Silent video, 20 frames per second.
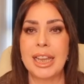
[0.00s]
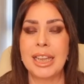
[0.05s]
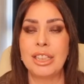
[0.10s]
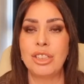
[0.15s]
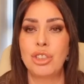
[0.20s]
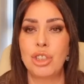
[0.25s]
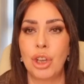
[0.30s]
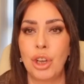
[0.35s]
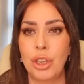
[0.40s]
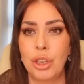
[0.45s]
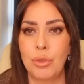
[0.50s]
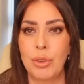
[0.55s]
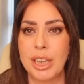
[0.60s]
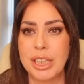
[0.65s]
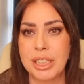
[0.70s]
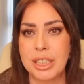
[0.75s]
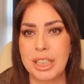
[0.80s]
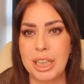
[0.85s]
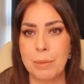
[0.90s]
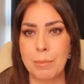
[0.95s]
Enjoy the
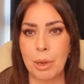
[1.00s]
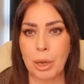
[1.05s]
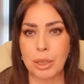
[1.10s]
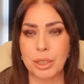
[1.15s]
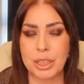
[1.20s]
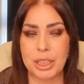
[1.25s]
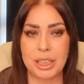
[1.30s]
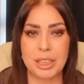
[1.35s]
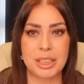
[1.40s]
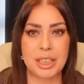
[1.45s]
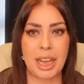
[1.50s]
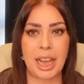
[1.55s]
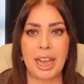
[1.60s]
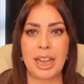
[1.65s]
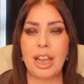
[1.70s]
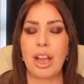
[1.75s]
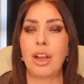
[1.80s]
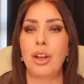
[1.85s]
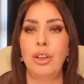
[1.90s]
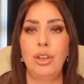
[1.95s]
rest of your Boxing
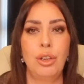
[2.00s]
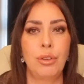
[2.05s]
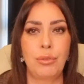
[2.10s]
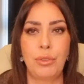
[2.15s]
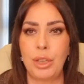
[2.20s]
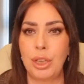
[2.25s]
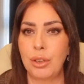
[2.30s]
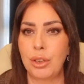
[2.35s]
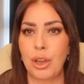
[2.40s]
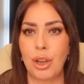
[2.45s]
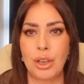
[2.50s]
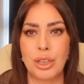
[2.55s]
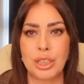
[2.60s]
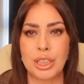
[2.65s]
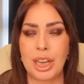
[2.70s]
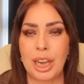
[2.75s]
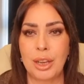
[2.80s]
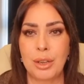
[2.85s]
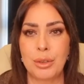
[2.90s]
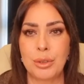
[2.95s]
Day. I love you guys
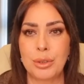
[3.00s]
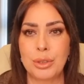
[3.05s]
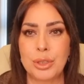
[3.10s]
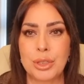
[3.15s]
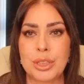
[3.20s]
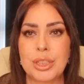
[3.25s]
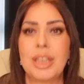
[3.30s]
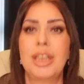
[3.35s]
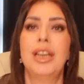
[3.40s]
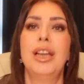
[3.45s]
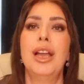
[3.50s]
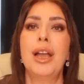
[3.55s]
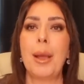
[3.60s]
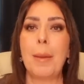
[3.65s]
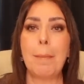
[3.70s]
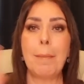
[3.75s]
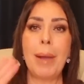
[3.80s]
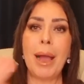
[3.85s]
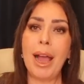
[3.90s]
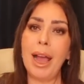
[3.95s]
loads.
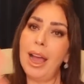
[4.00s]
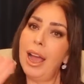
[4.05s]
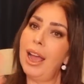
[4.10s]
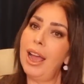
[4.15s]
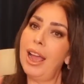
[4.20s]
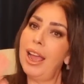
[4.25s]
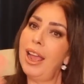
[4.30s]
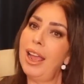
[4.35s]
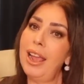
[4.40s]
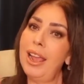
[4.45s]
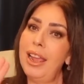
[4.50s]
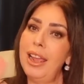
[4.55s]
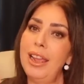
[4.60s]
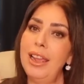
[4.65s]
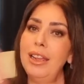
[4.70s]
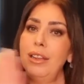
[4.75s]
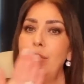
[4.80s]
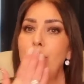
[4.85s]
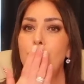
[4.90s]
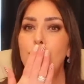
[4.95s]

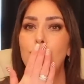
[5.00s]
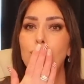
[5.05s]
Bye.